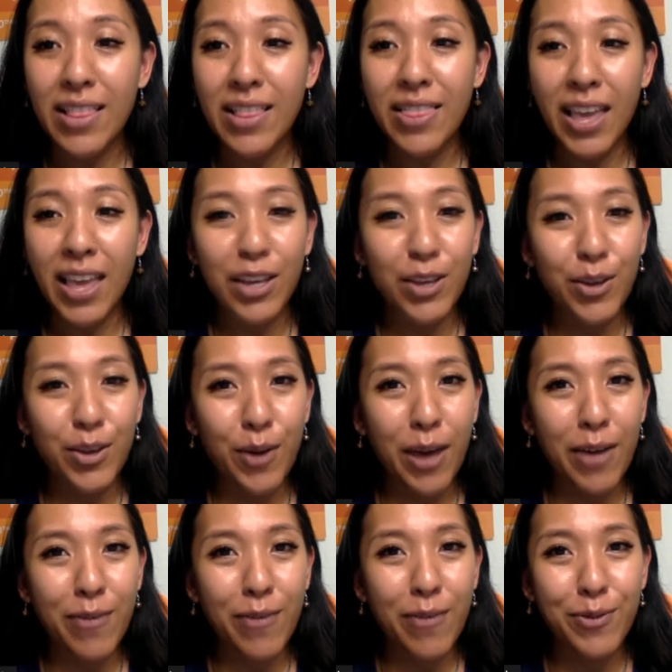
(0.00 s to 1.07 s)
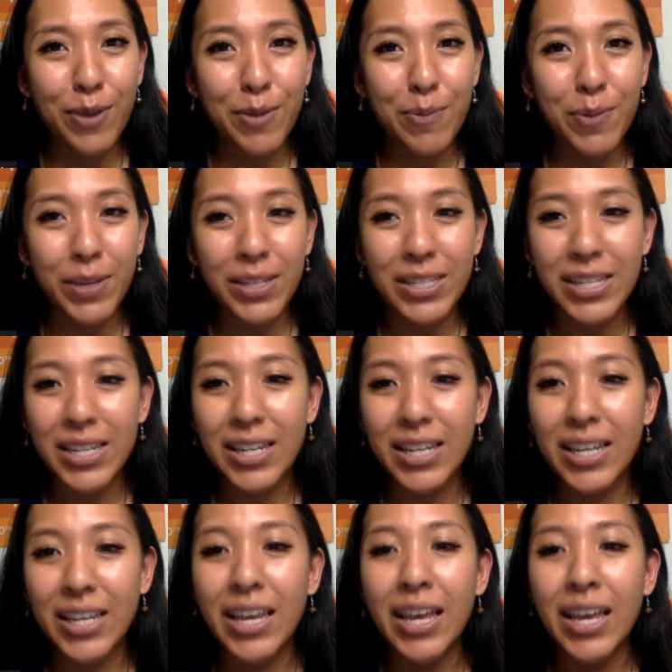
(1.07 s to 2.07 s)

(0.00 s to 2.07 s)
Thank you, everybody,